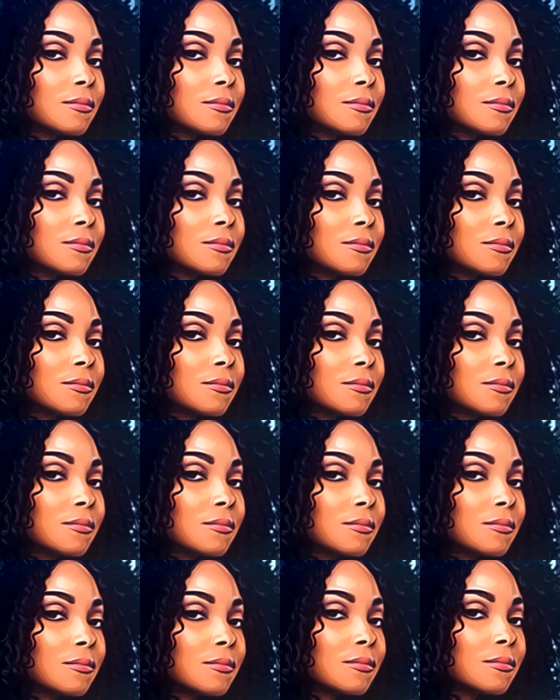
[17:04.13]
honey, because they're going to say
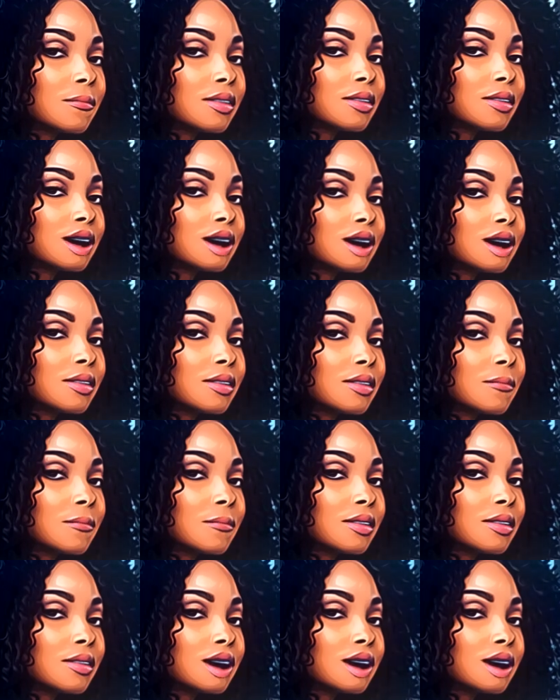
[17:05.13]
yes to them people getting married no
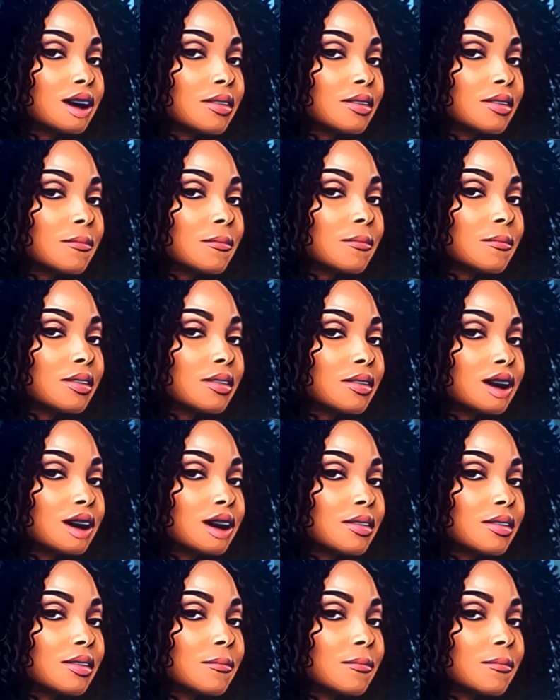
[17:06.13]
matter what.
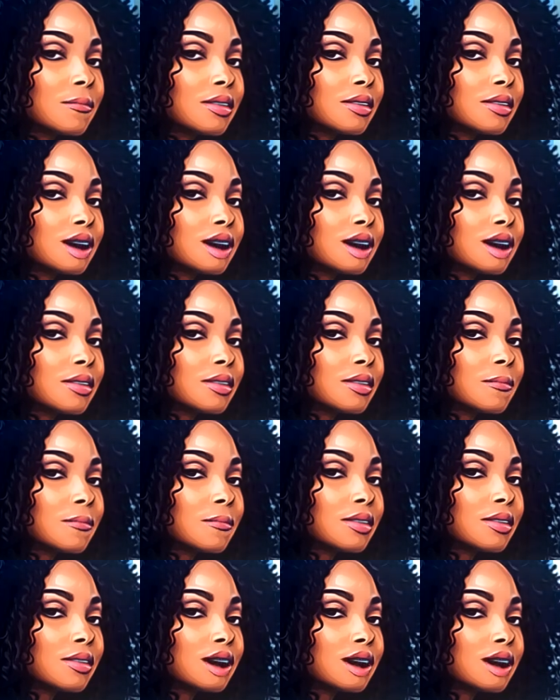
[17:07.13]
But
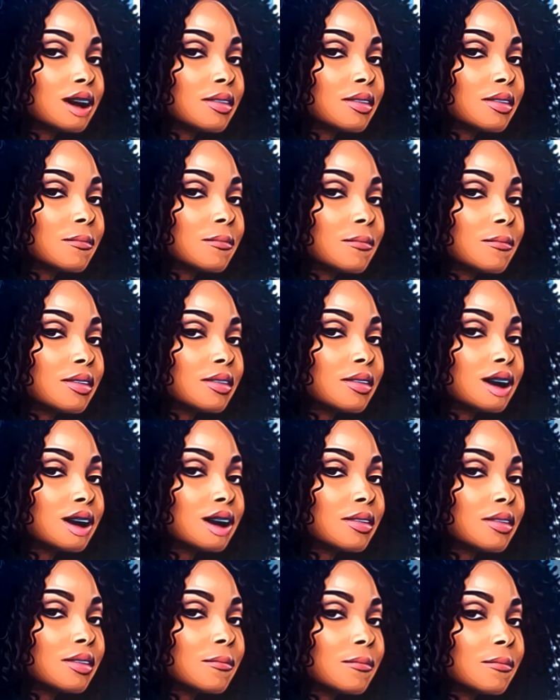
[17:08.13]
these people,
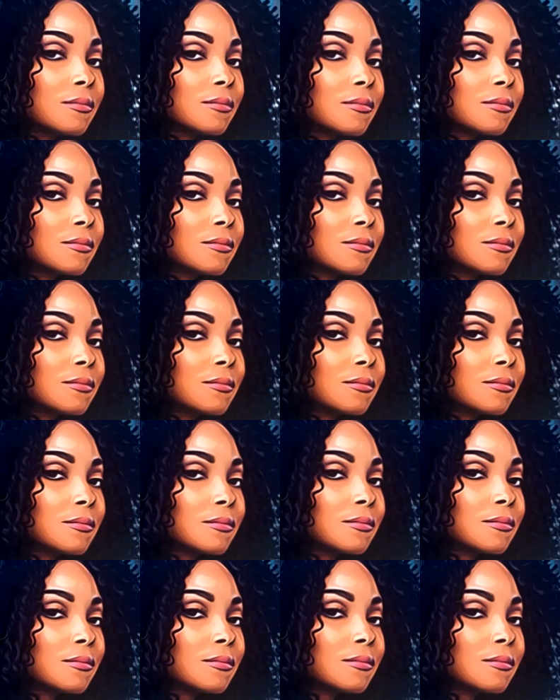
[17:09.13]
they need you
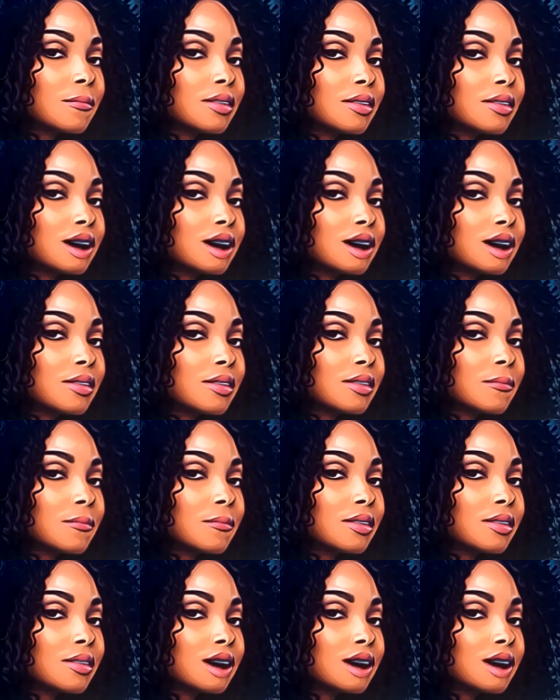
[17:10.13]
because they're not
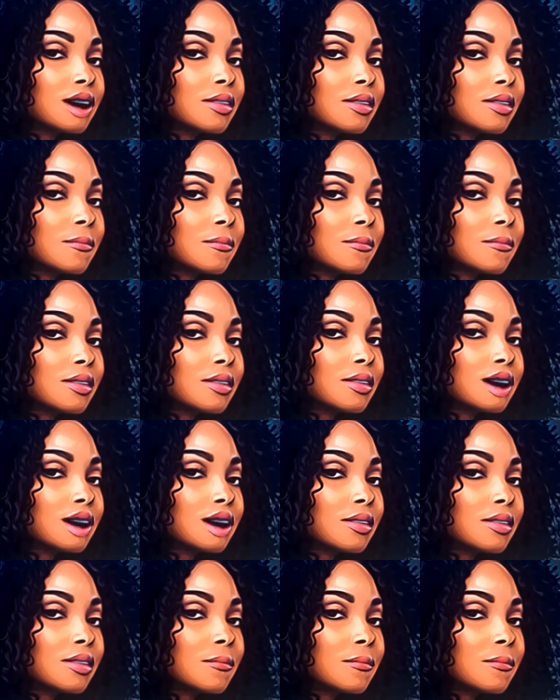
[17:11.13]
getting the help that they
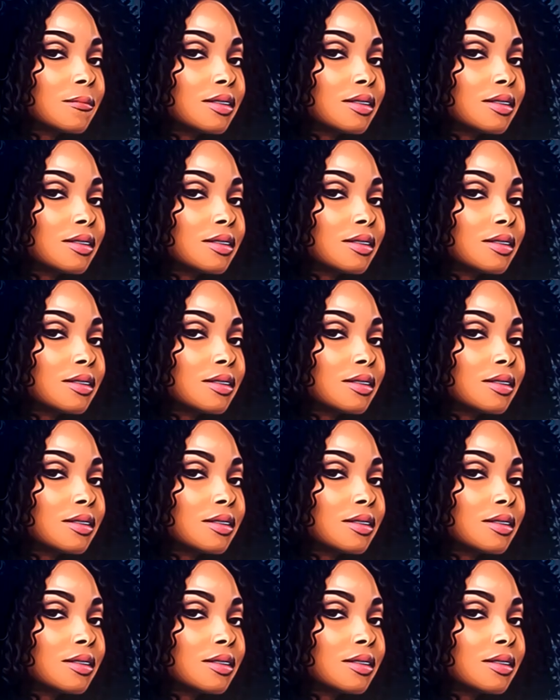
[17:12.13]
need.